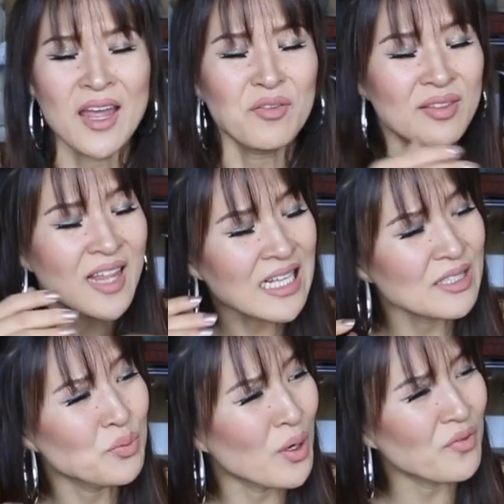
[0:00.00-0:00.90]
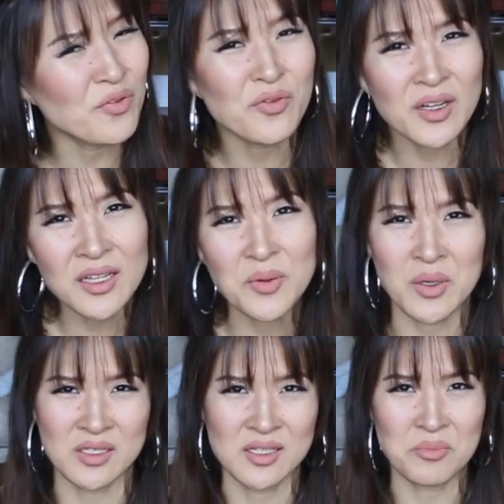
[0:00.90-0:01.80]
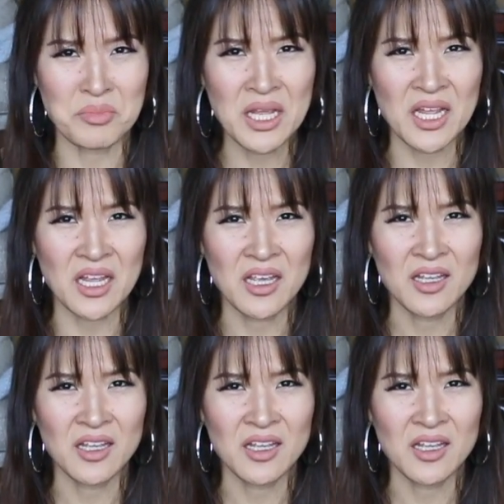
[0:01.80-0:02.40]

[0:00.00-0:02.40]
And that's what Freely was to me.